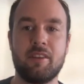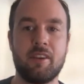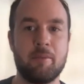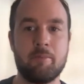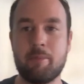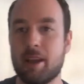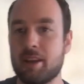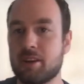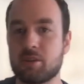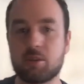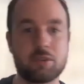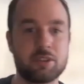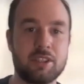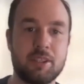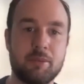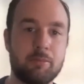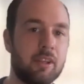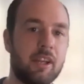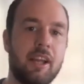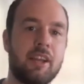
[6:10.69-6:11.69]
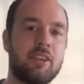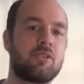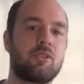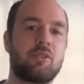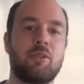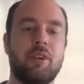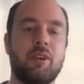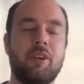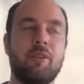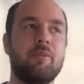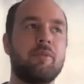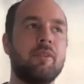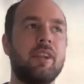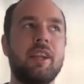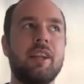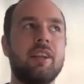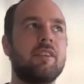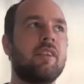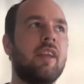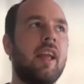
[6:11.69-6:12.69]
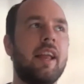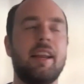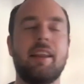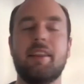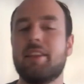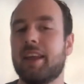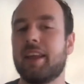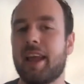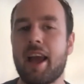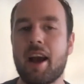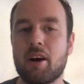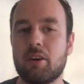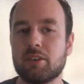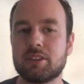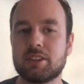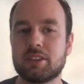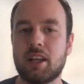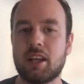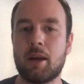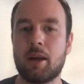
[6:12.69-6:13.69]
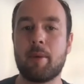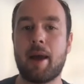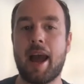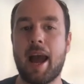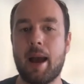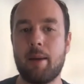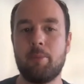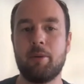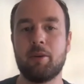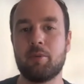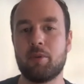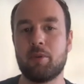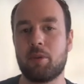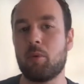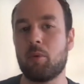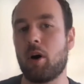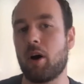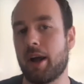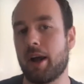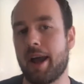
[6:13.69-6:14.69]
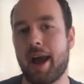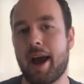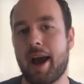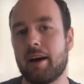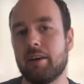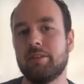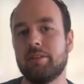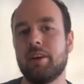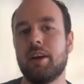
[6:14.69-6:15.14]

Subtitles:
mental stimulation, or I don't need anything else. I'm happy with what I have.